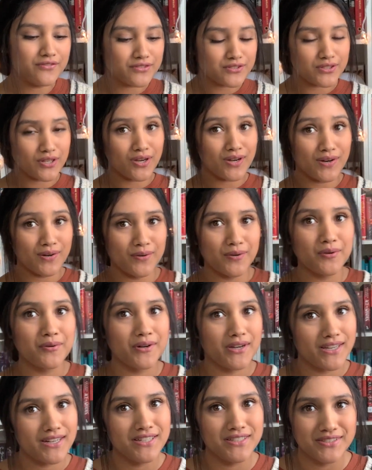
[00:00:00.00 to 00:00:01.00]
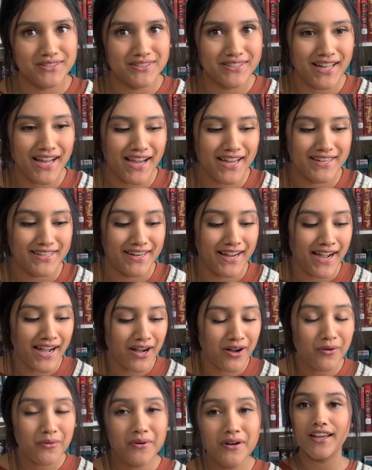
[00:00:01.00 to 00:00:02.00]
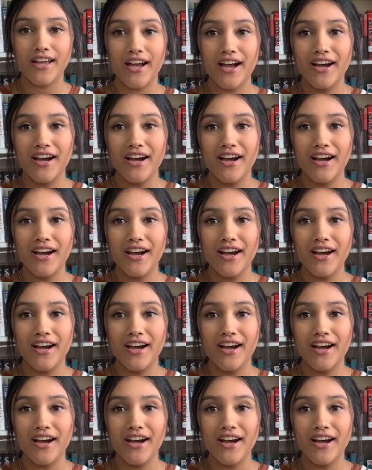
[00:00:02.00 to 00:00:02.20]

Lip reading: so we're gonna do that now.